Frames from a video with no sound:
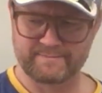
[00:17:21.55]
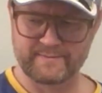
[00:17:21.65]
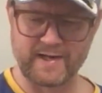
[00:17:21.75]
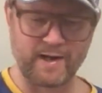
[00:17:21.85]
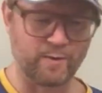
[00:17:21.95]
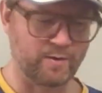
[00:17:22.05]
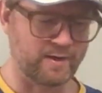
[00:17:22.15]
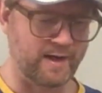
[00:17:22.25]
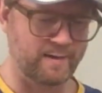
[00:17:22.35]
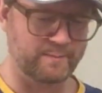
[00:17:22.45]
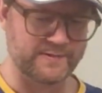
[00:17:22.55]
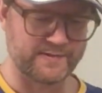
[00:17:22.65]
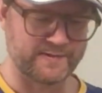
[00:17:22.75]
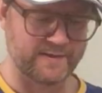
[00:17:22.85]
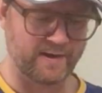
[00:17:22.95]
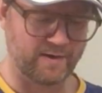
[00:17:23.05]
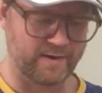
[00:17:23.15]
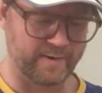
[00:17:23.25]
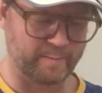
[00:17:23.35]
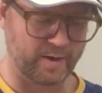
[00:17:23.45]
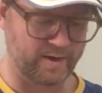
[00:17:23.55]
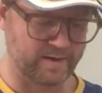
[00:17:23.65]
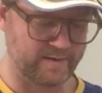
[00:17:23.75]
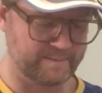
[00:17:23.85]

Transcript: Now comes the hard part.